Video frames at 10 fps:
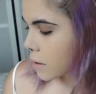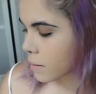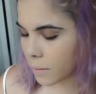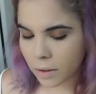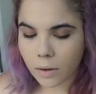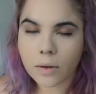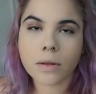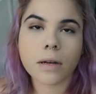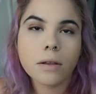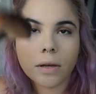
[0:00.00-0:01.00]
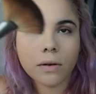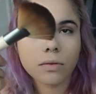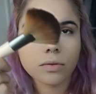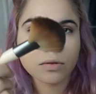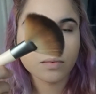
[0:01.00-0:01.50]
I'm gonna go in with another Eco
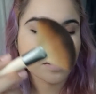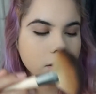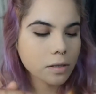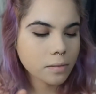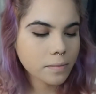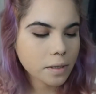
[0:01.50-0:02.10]
Tools brush,